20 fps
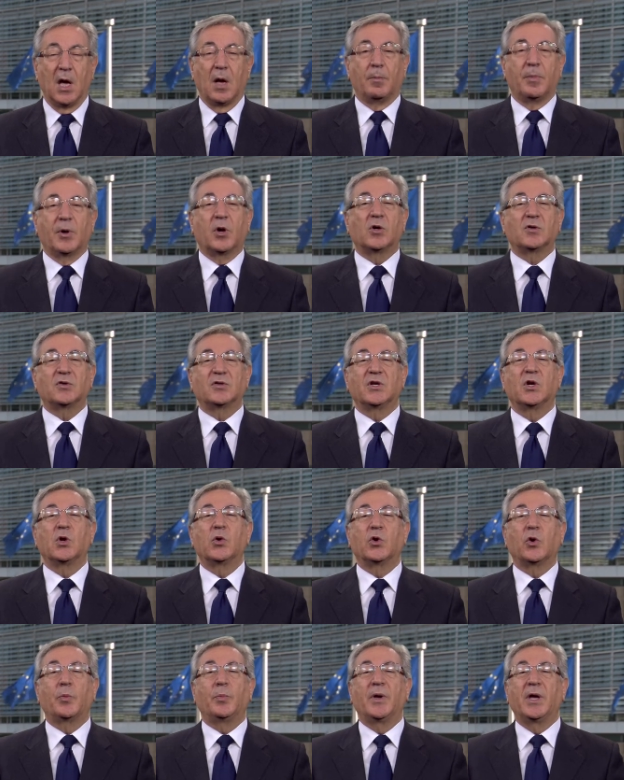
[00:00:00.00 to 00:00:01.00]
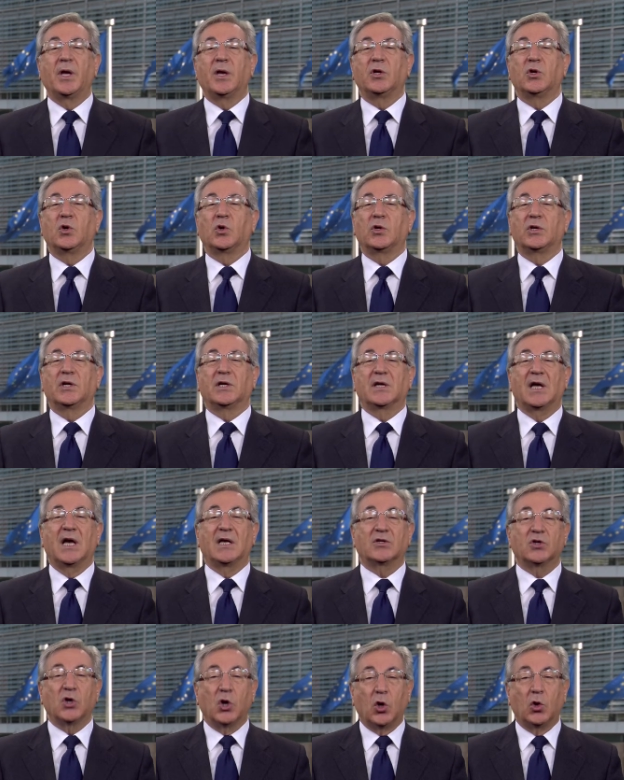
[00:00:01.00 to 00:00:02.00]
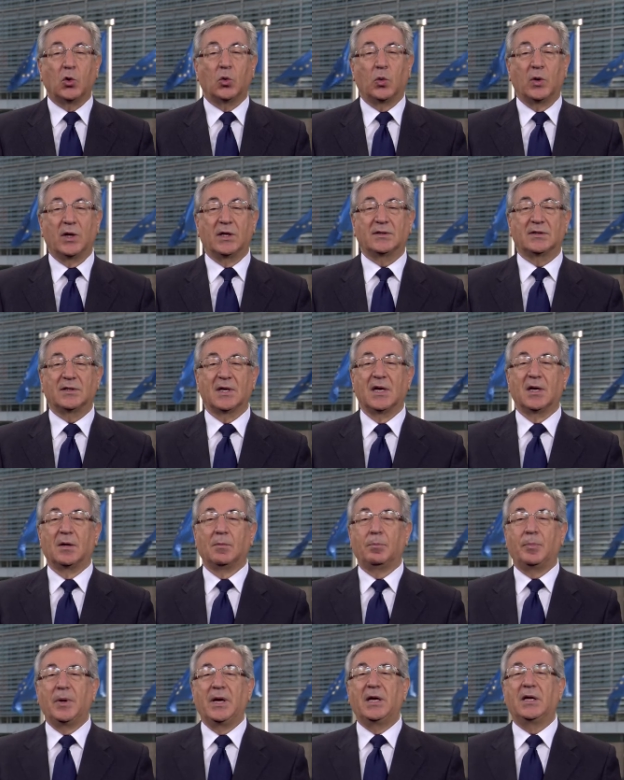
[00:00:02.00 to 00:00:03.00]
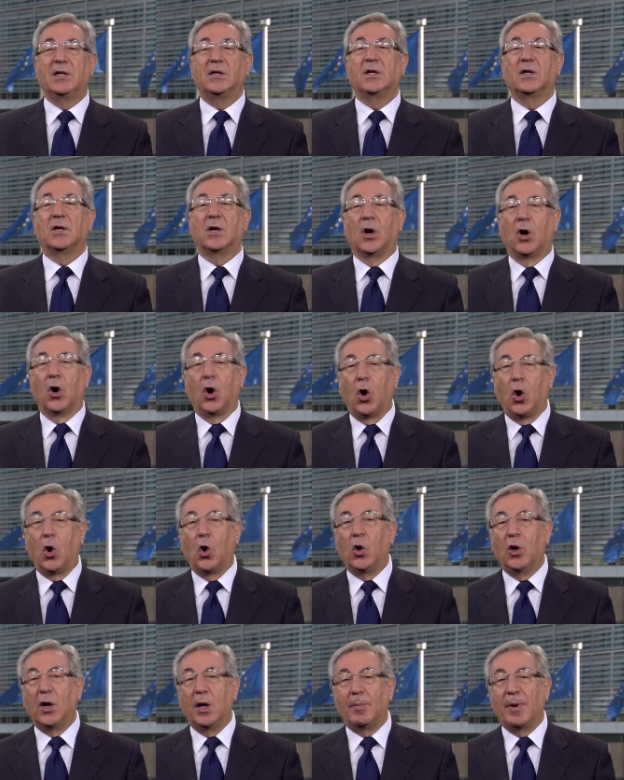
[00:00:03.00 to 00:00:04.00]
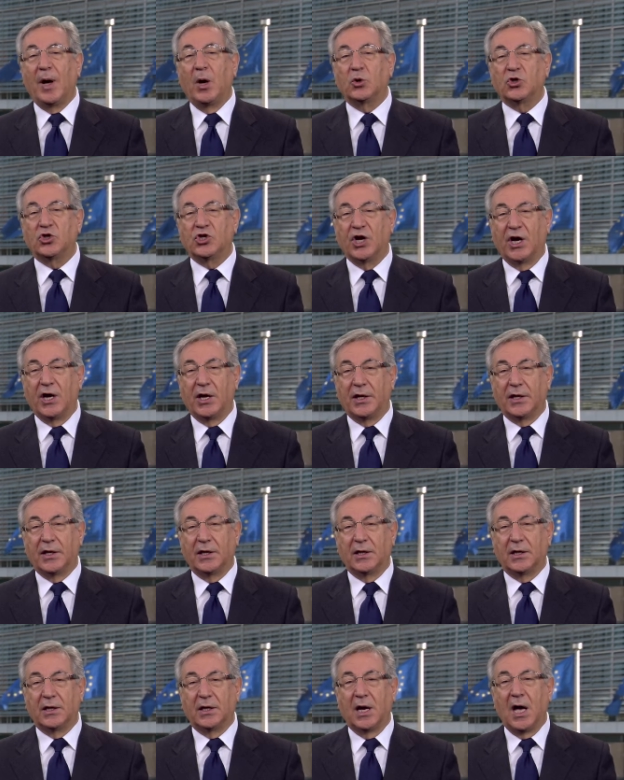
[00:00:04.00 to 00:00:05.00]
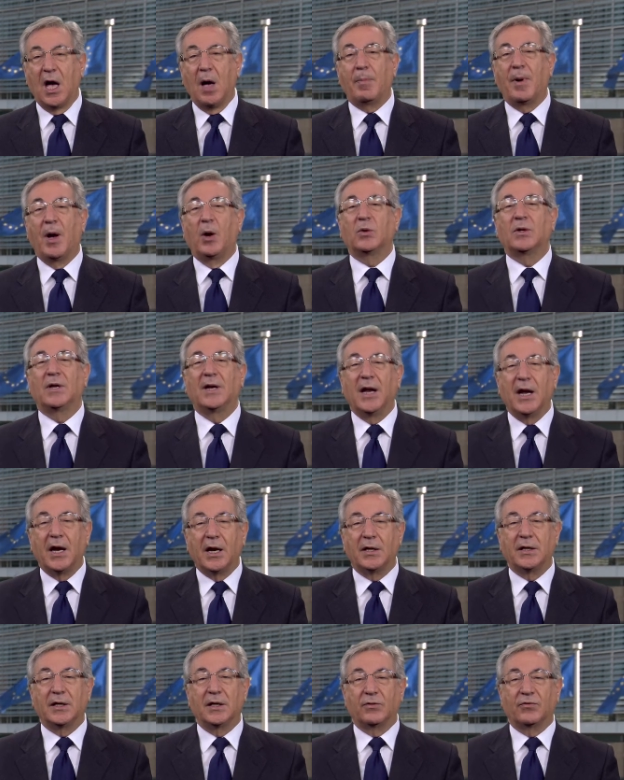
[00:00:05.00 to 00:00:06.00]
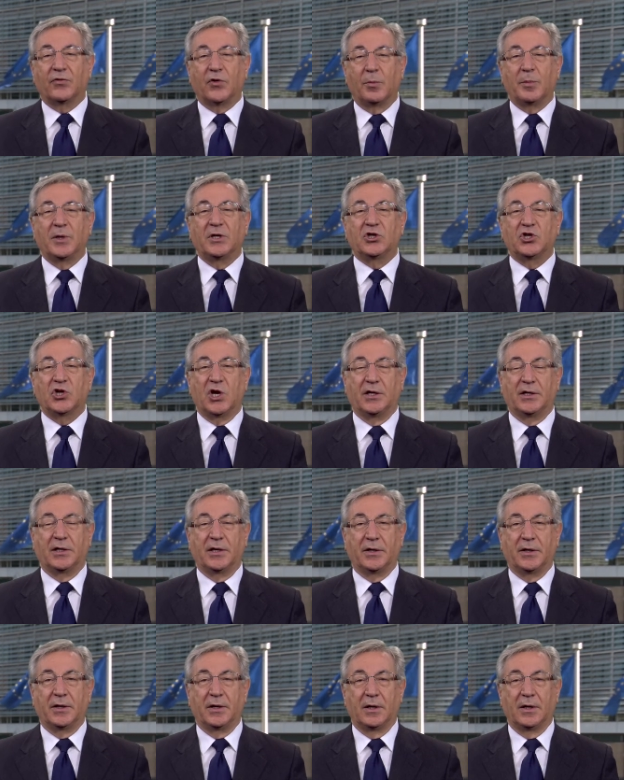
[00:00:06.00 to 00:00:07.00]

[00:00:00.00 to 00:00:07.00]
Because the European Union has always been all about sharing, about learning from each other.